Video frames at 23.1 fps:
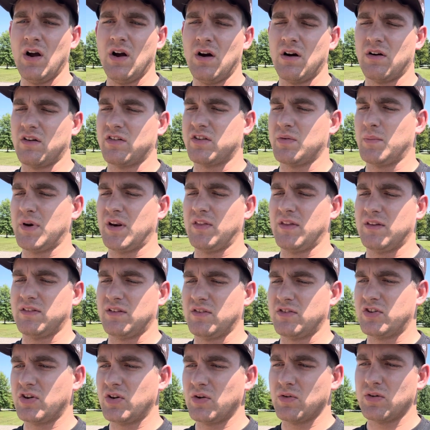or somebody that's a
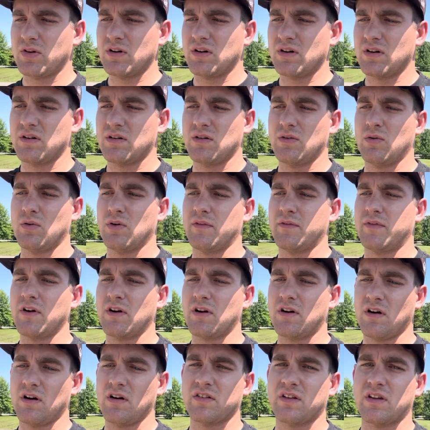tuner, or if your
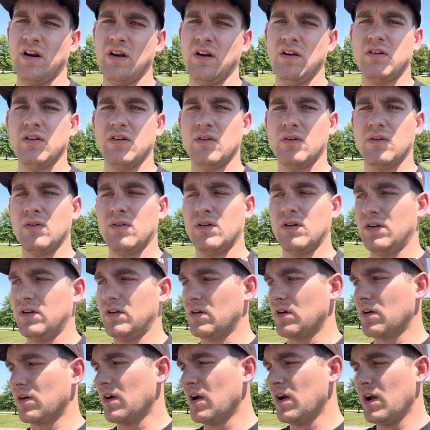car's getting tuned and
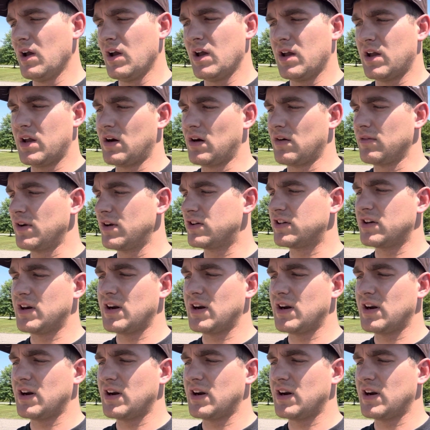you're, you know, reaching